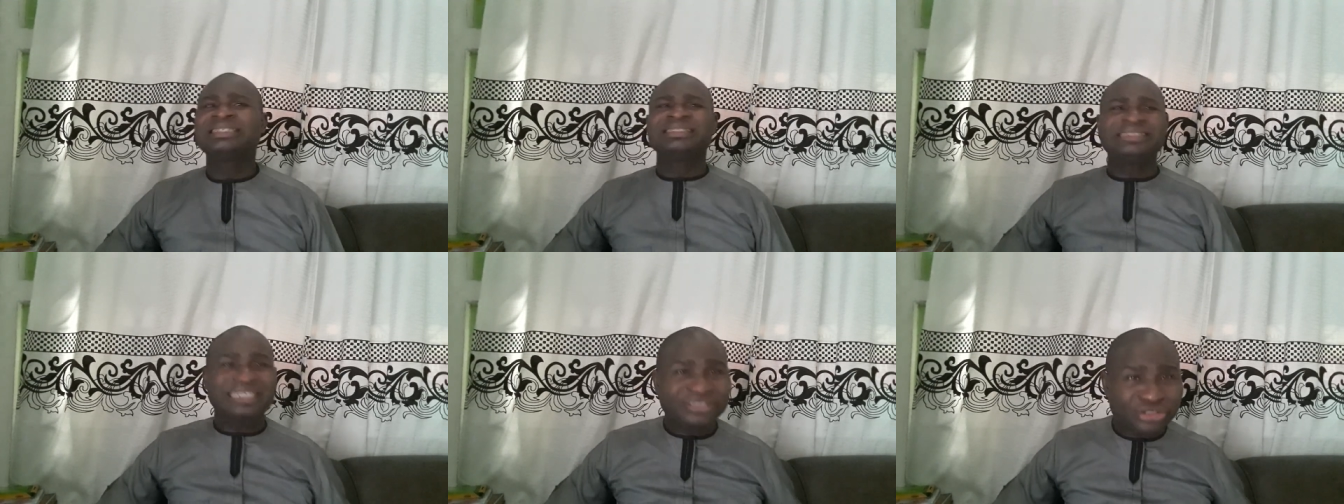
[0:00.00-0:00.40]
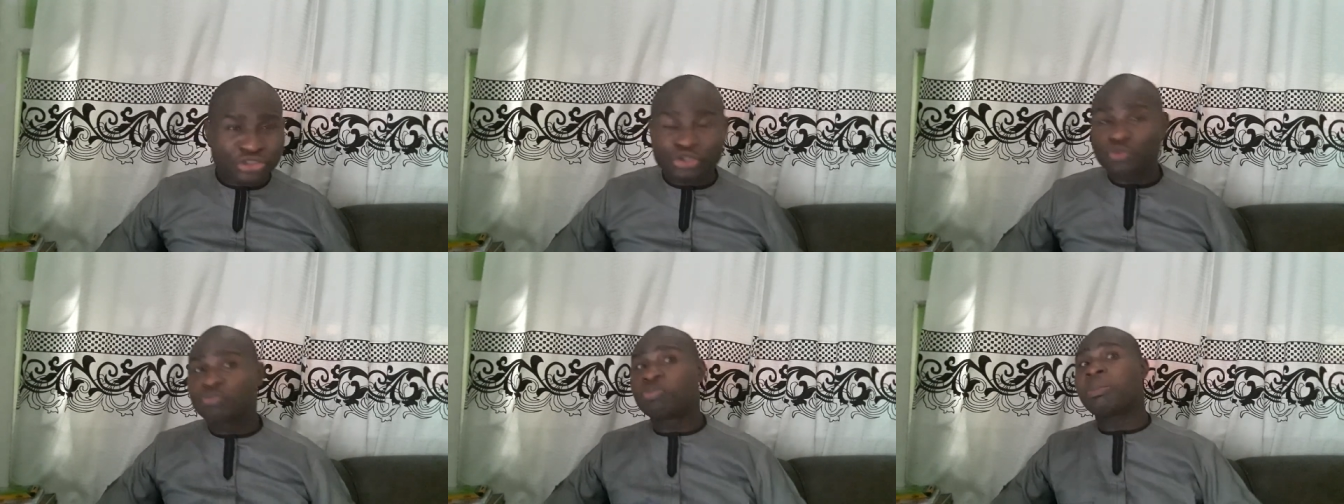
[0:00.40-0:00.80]
they
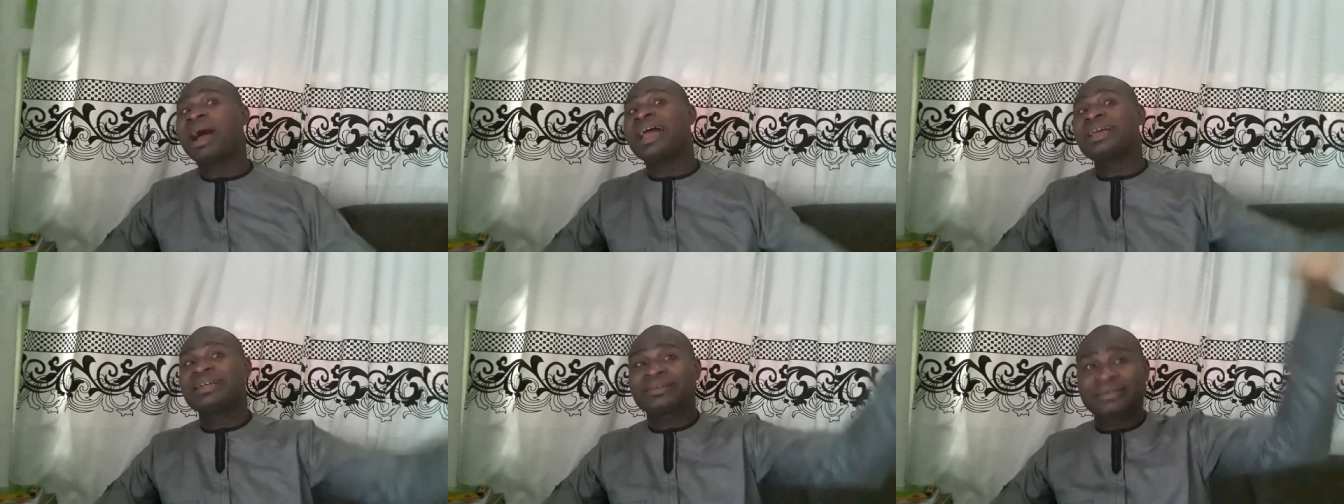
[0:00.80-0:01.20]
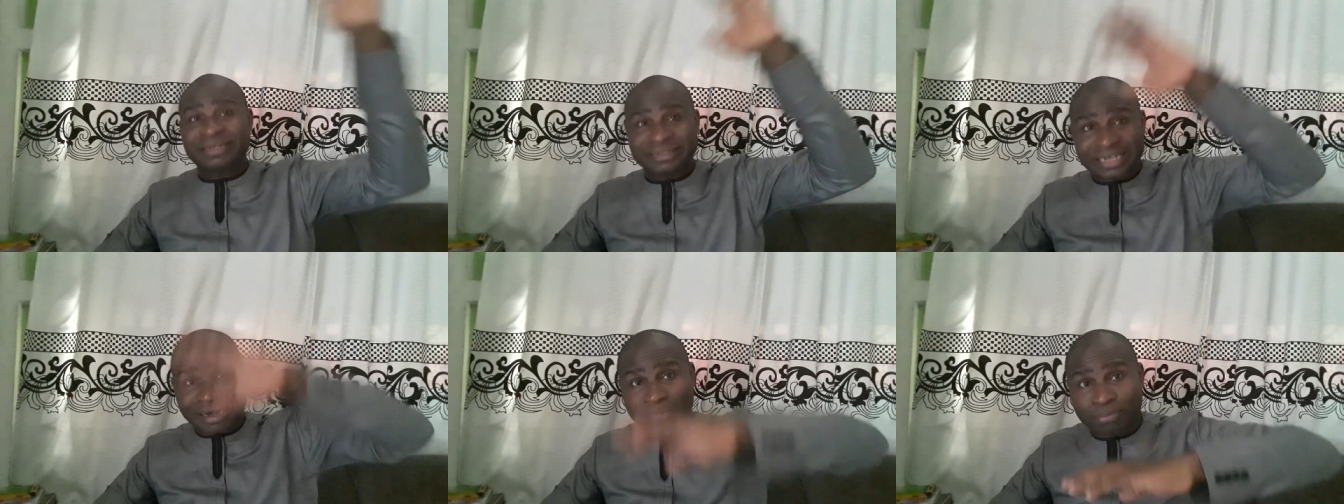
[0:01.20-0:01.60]
just
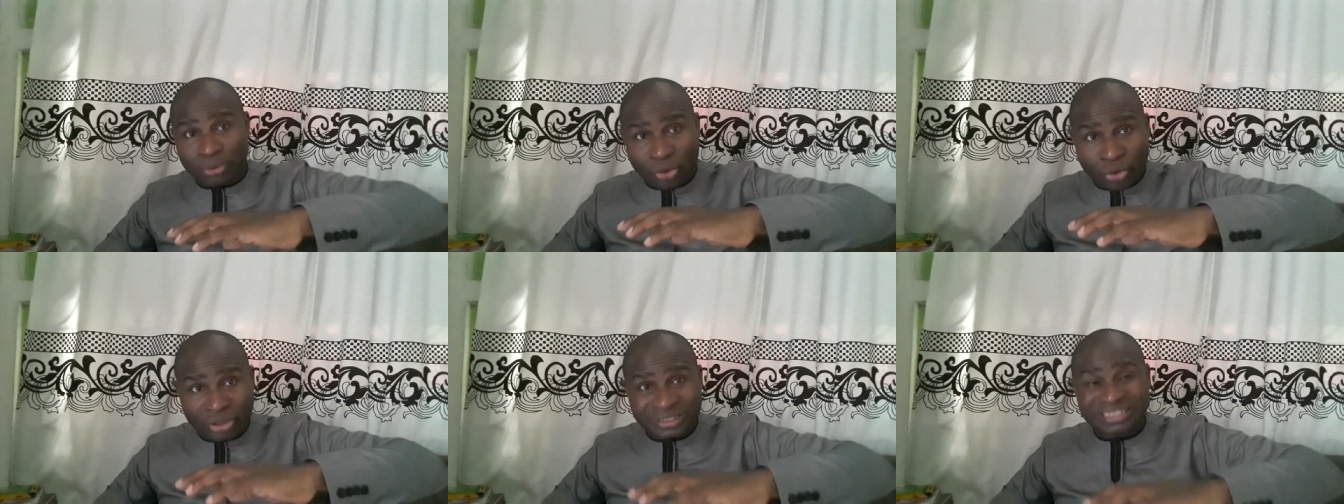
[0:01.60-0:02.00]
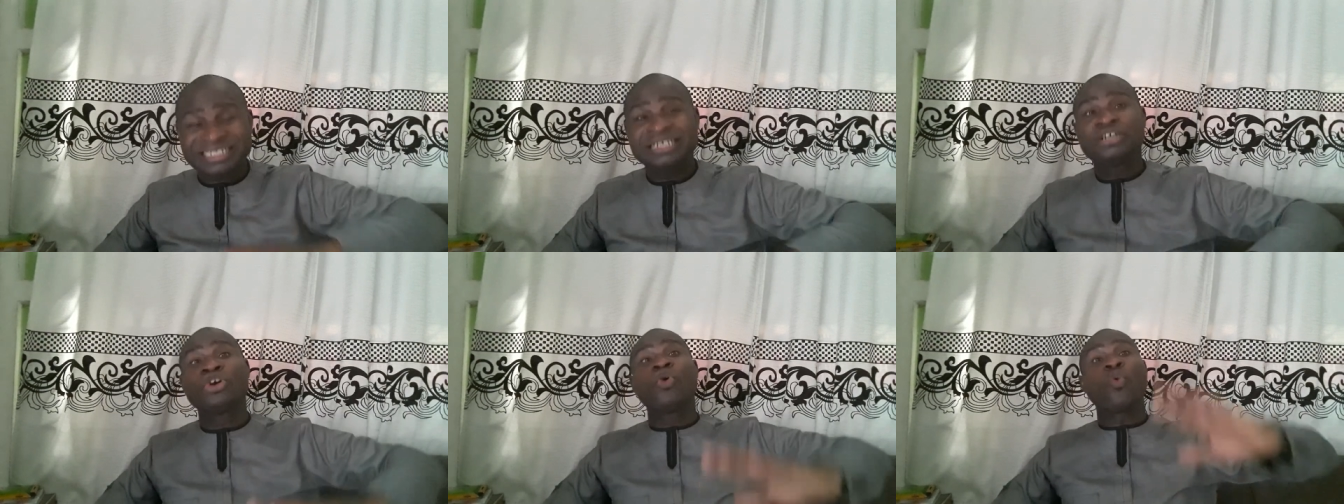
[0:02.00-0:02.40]
migrate abroad
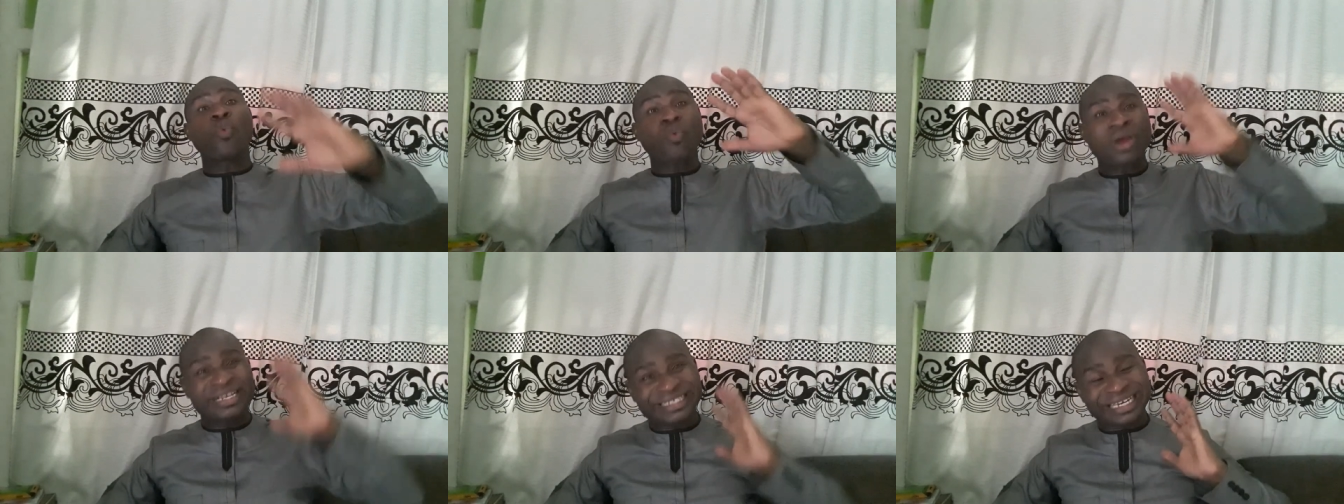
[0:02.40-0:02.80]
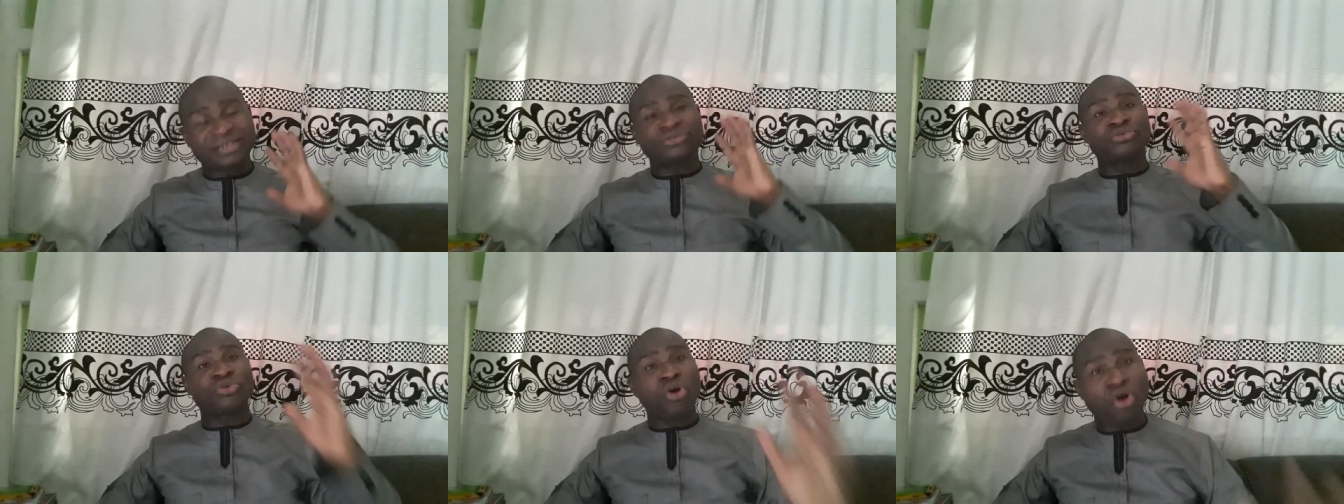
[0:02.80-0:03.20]
with a
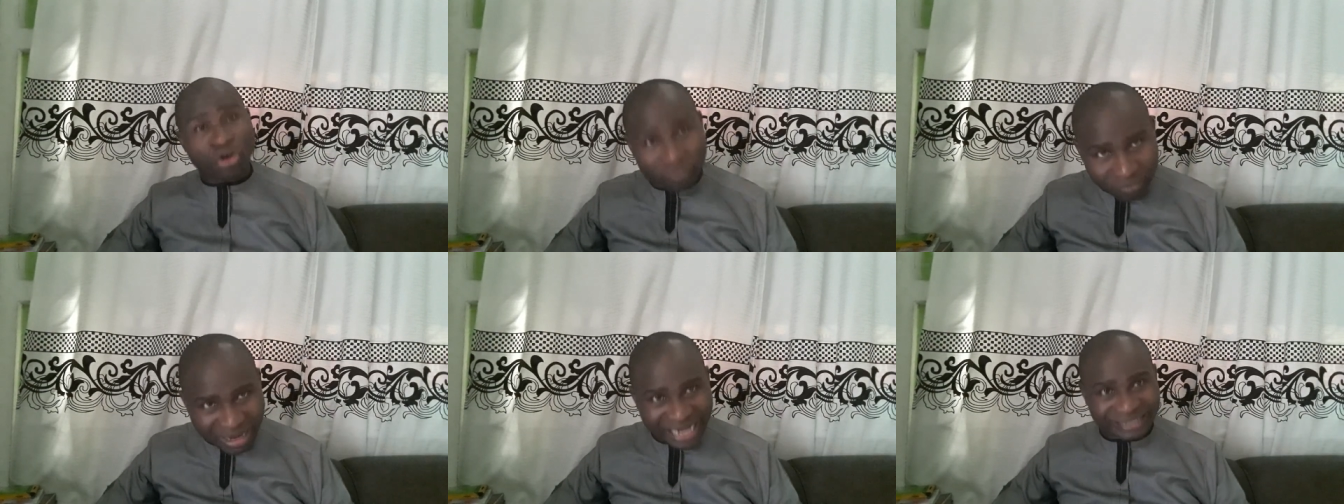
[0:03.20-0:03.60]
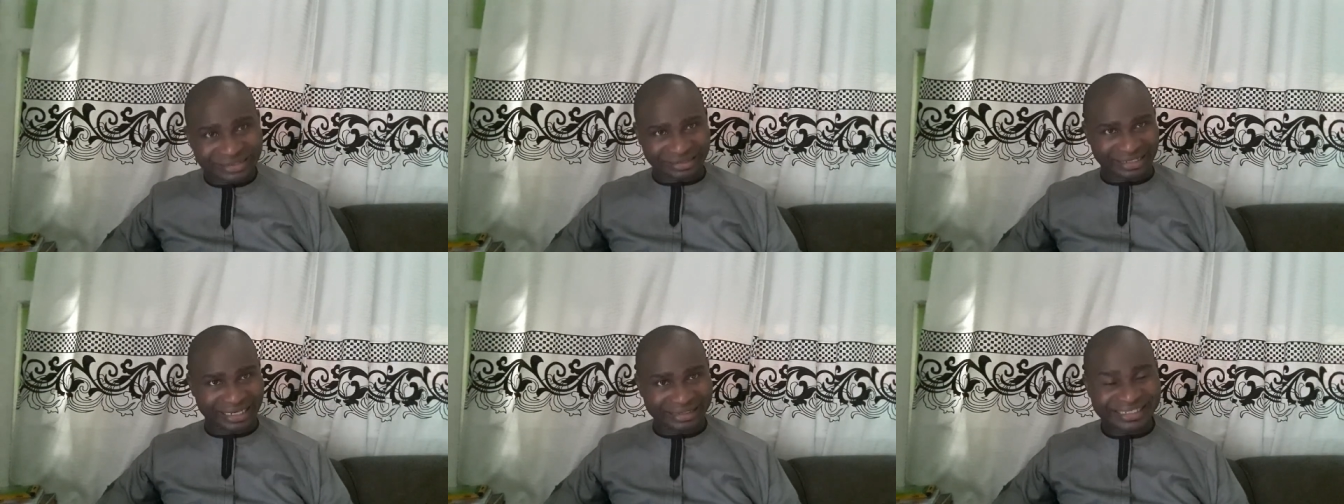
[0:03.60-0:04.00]
wrong
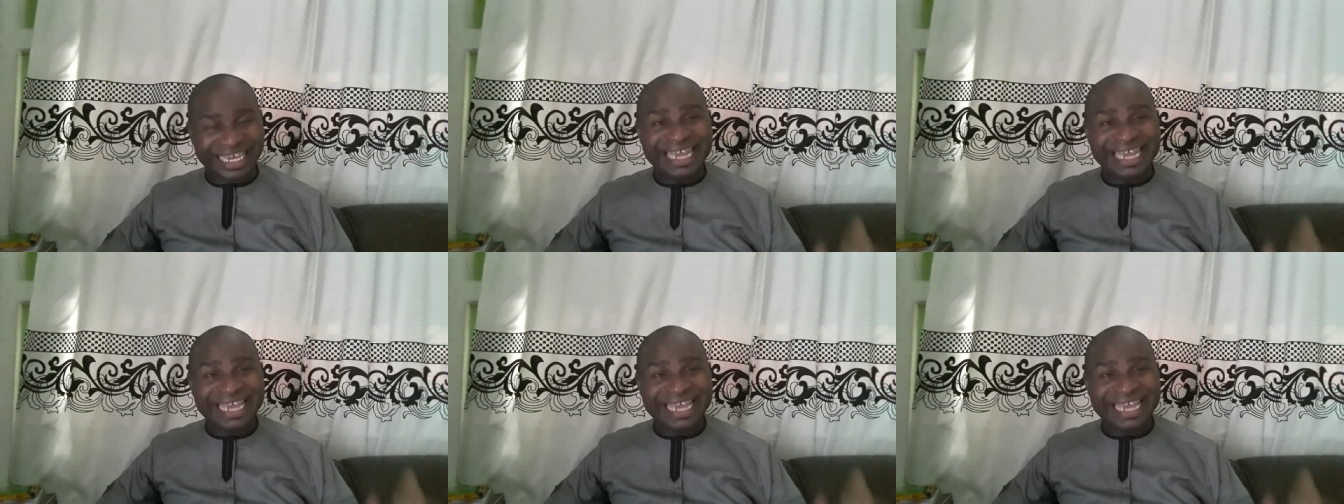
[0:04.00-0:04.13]
mindset.